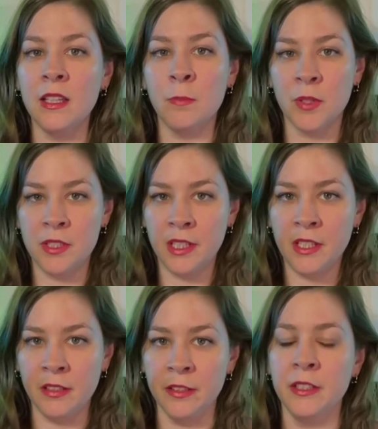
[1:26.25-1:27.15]
in
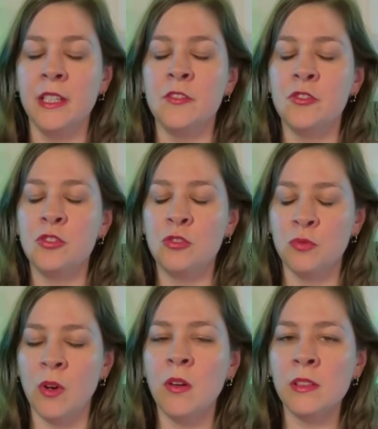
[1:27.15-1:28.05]
particular, is
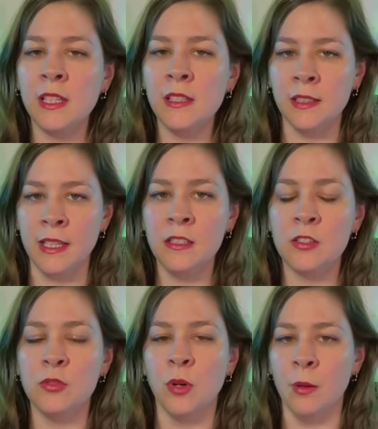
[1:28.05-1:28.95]
strongly linked
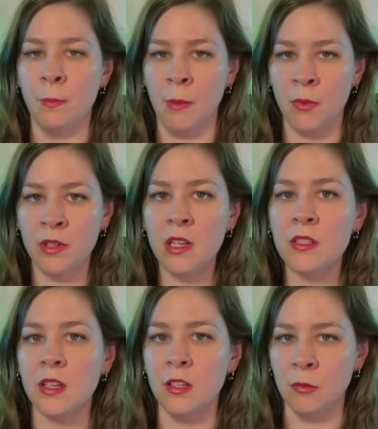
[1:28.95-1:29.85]
to our
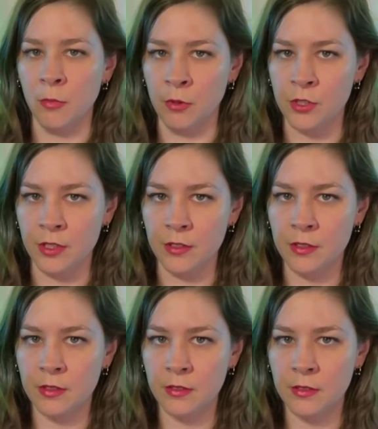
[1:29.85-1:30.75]
memories and
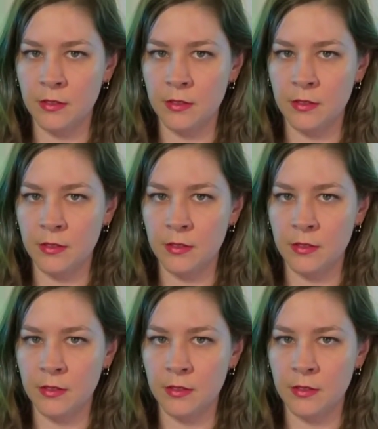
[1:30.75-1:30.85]
emotions.